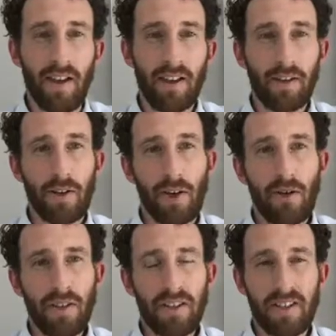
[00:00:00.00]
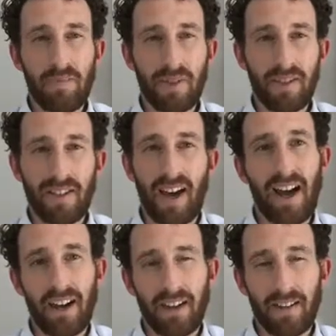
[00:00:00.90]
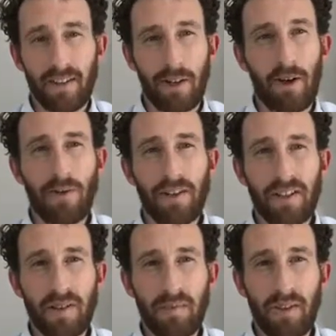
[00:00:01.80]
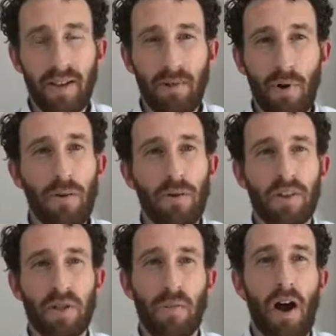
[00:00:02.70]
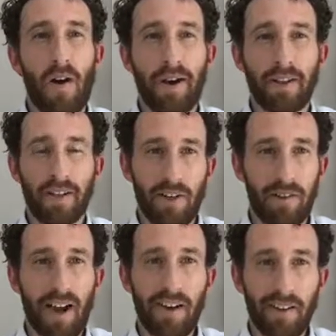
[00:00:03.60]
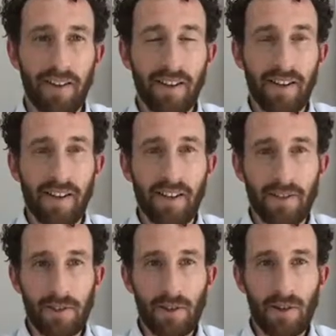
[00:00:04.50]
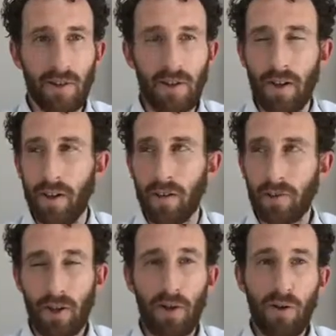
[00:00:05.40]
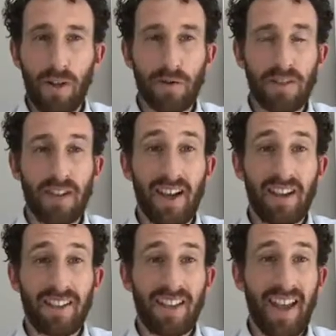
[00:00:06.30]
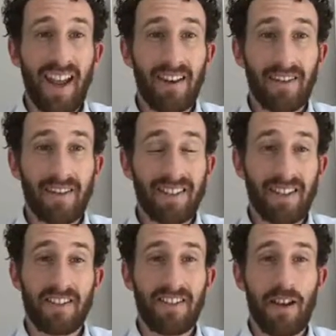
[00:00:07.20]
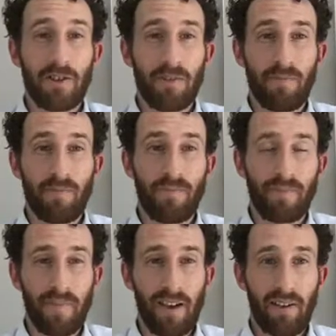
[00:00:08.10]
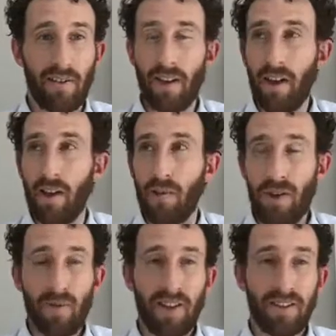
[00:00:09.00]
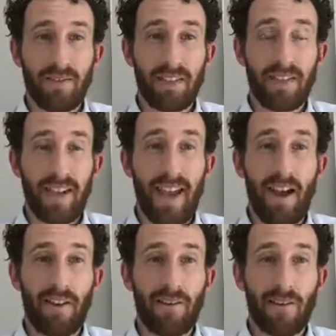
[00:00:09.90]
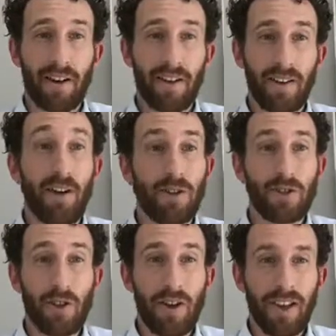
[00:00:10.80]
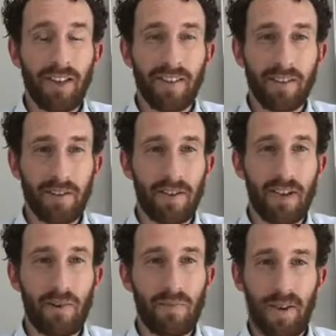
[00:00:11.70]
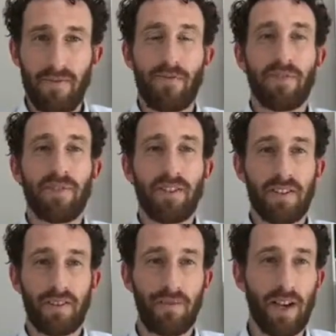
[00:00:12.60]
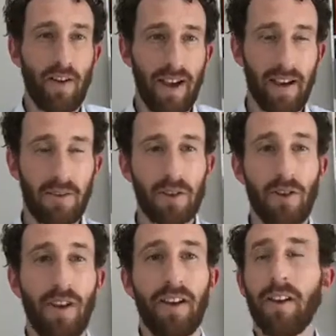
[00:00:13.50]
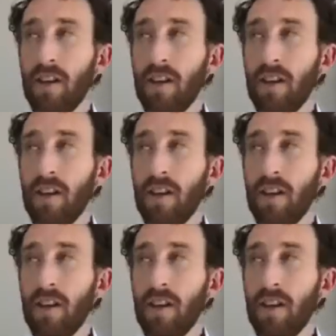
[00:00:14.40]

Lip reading: The goal is simply the target. The goal is simply what we're aspiring to create. So the goal, you would say, is the end destination. Now, we might set out on a journey. So I think a good metaphor for this is we're going out on a journey.